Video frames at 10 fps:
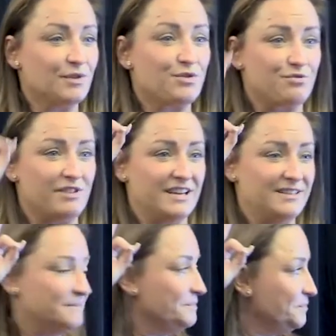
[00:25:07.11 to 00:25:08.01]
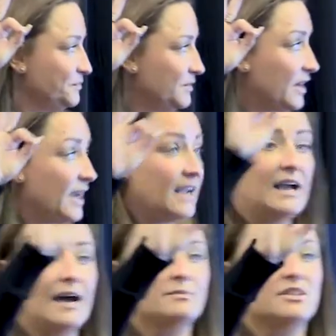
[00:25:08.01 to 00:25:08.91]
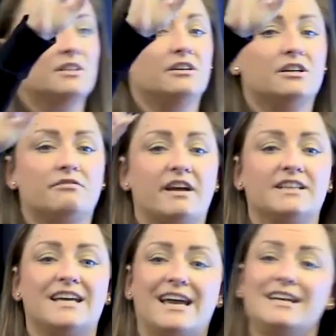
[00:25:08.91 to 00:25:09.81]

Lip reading: 3. Okay, absolutely correct.